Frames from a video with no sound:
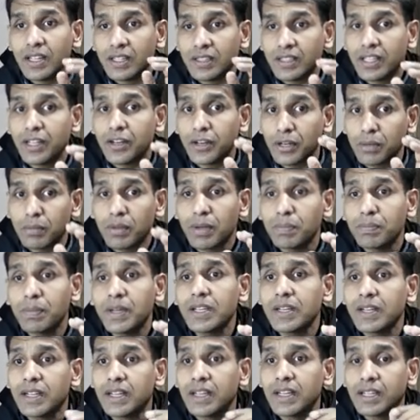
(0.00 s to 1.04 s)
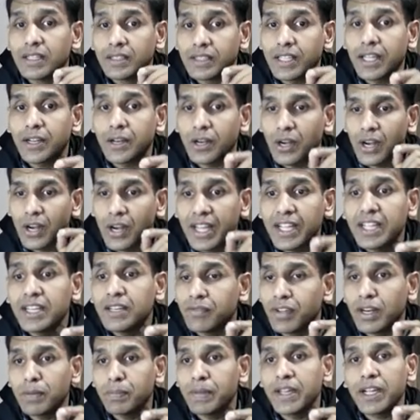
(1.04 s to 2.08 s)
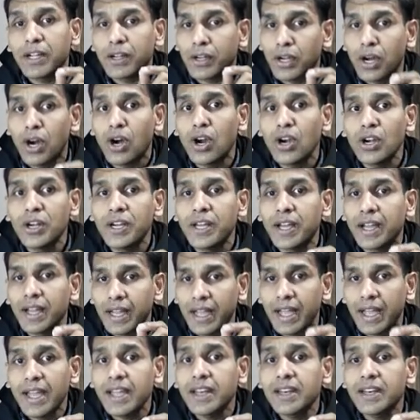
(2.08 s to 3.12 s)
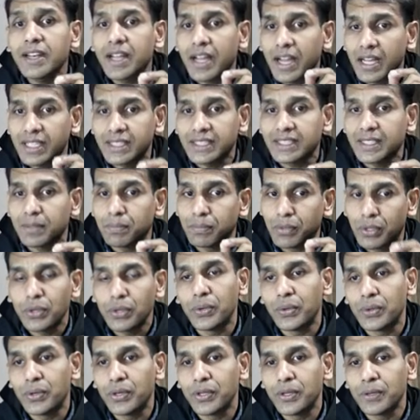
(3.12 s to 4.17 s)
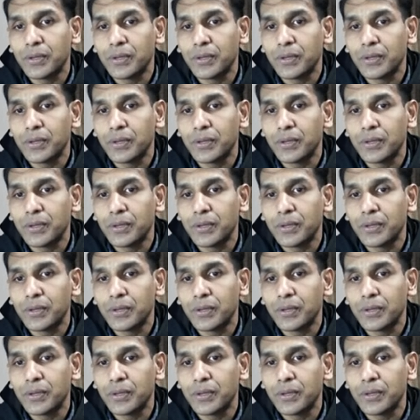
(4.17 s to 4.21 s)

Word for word: then remember that line will be called an asymptote